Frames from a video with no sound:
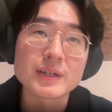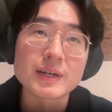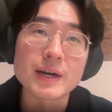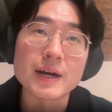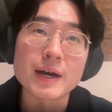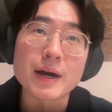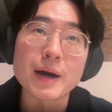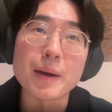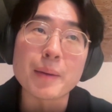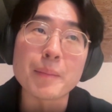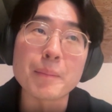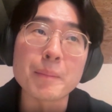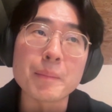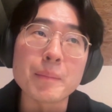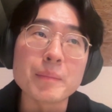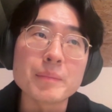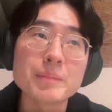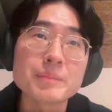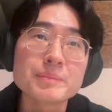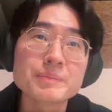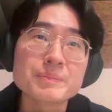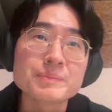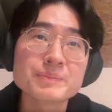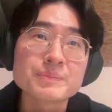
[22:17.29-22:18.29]

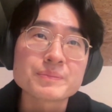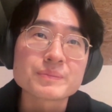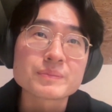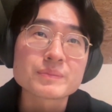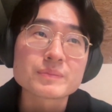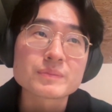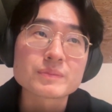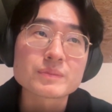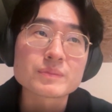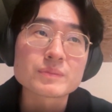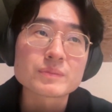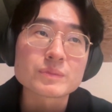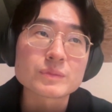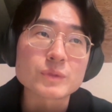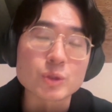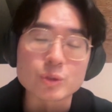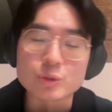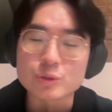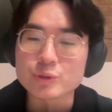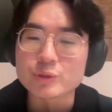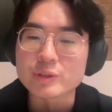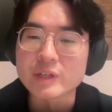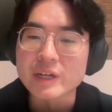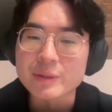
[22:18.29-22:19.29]

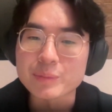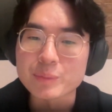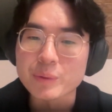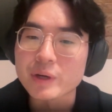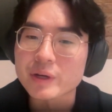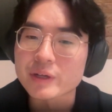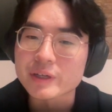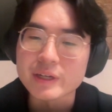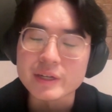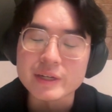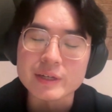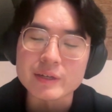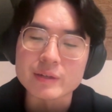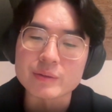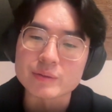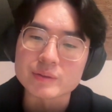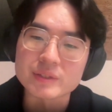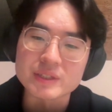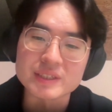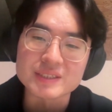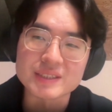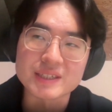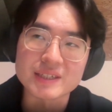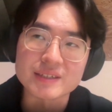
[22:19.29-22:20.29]
do networking or
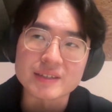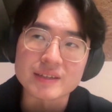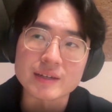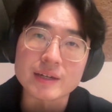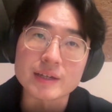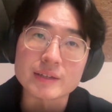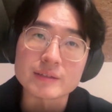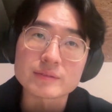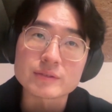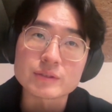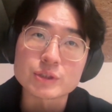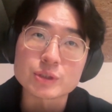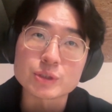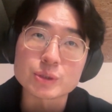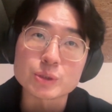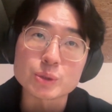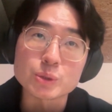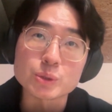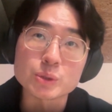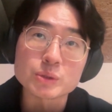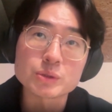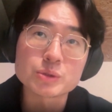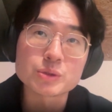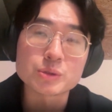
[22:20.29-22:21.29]
things like that
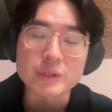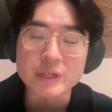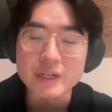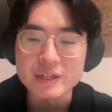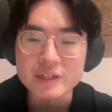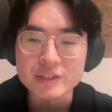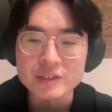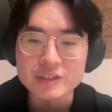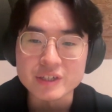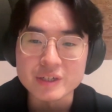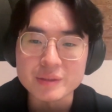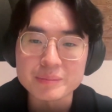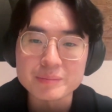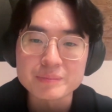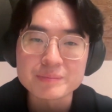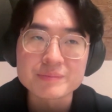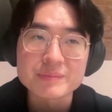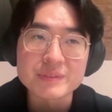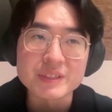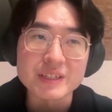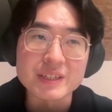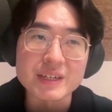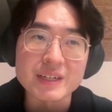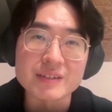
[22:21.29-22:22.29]
to get a job.
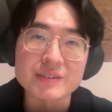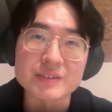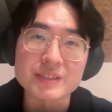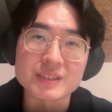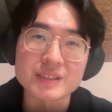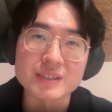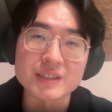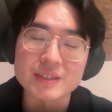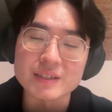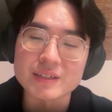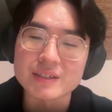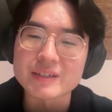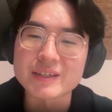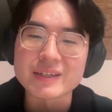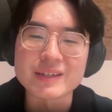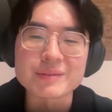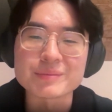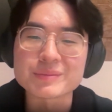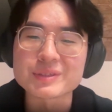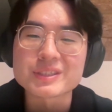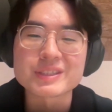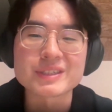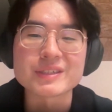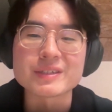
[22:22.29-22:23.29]
They're kind of just like, okay,
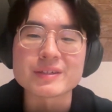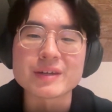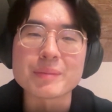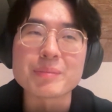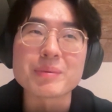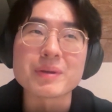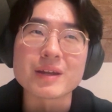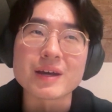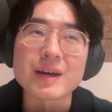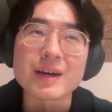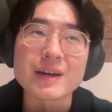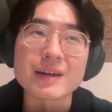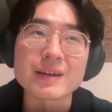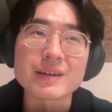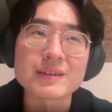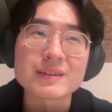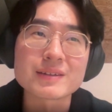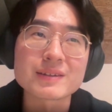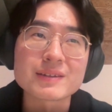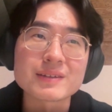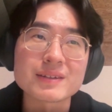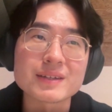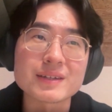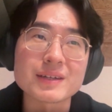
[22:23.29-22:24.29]
I'm just going to apply,
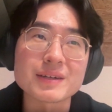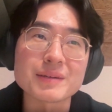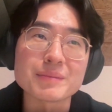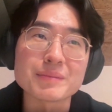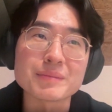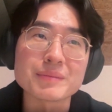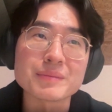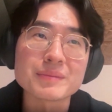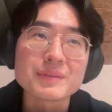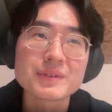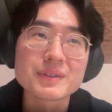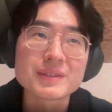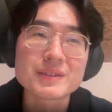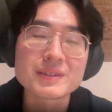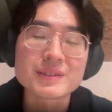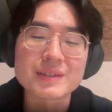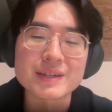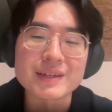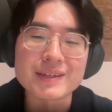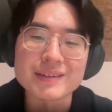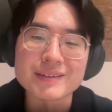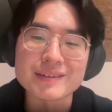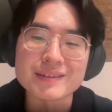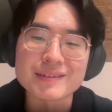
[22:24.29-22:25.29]

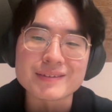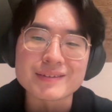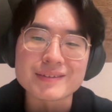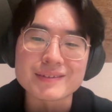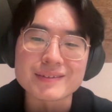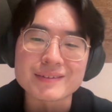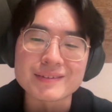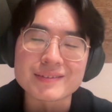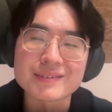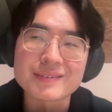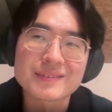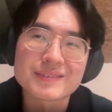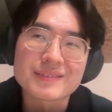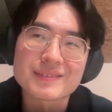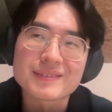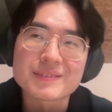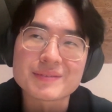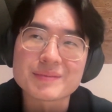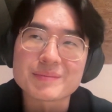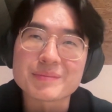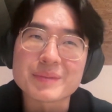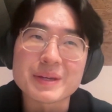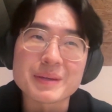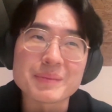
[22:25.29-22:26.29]
and
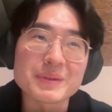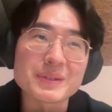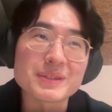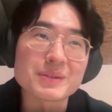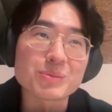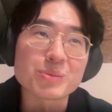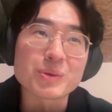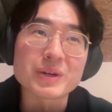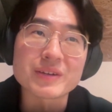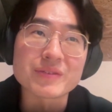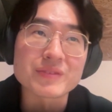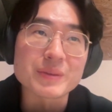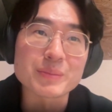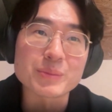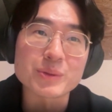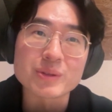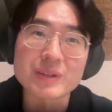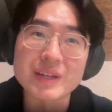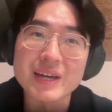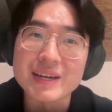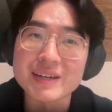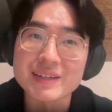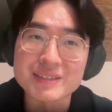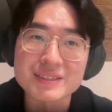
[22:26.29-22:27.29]
maybe one of them
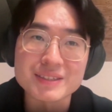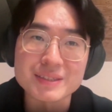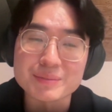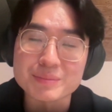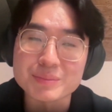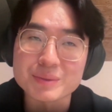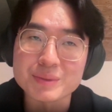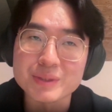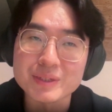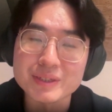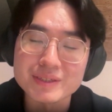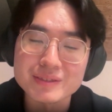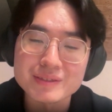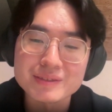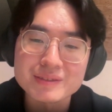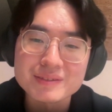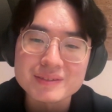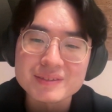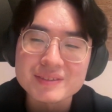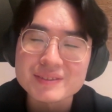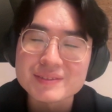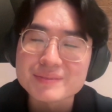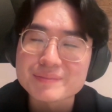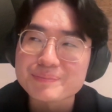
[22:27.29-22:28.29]
will land at some
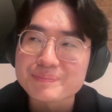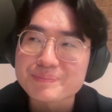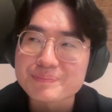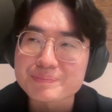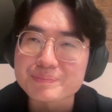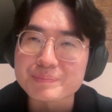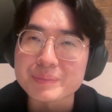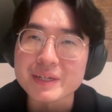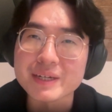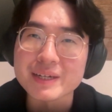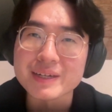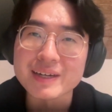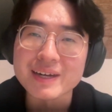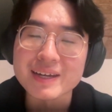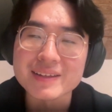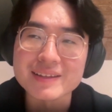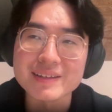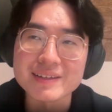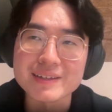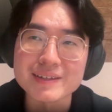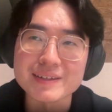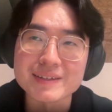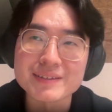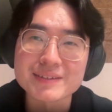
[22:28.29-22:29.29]
point. But I
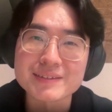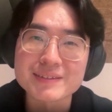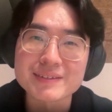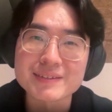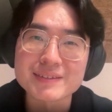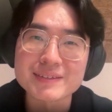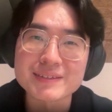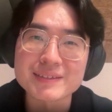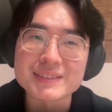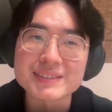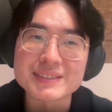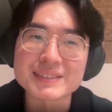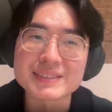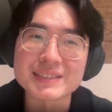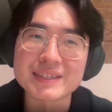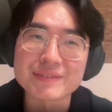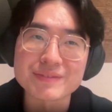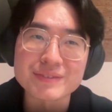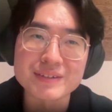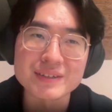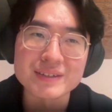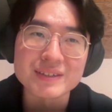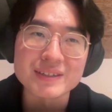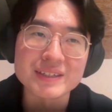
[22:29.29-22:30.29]
think it's
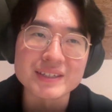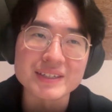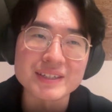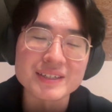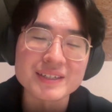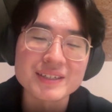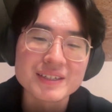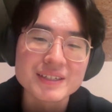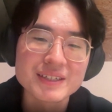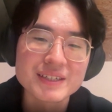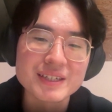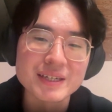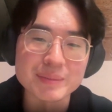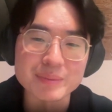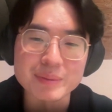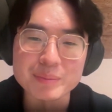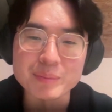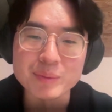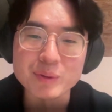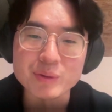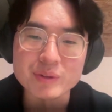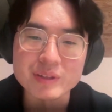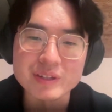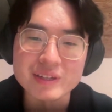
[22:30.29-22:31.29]
definitely a
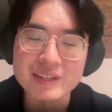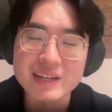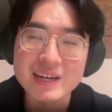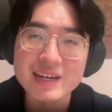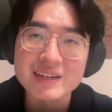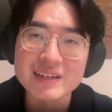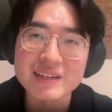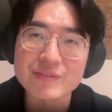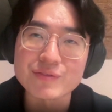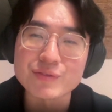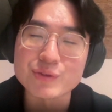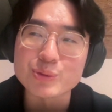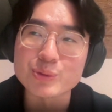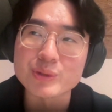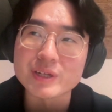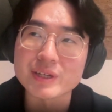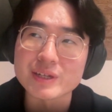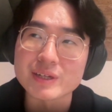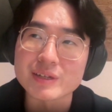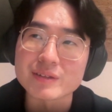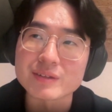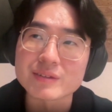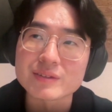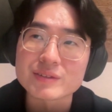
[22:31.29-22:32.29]
bit more than that. If you
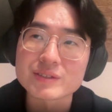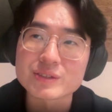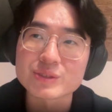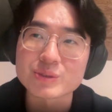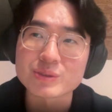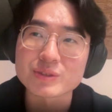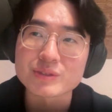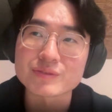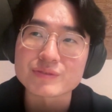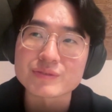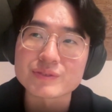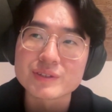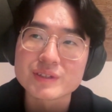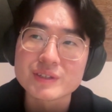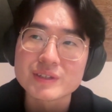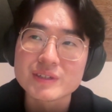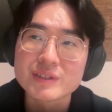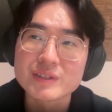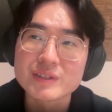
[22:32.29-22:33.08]
can sort of